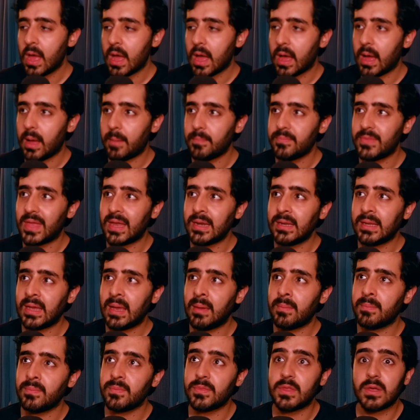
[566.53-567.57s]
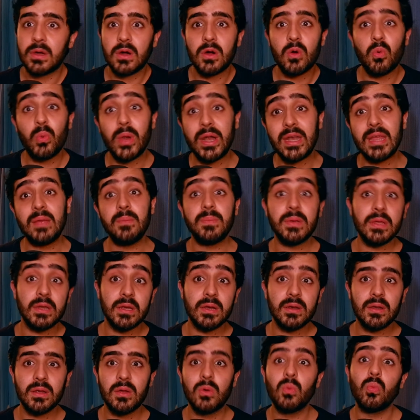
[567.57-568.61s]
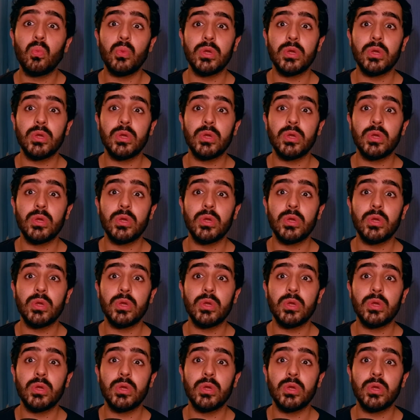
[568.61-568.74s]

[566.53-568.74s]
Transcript: Then came the waiting period,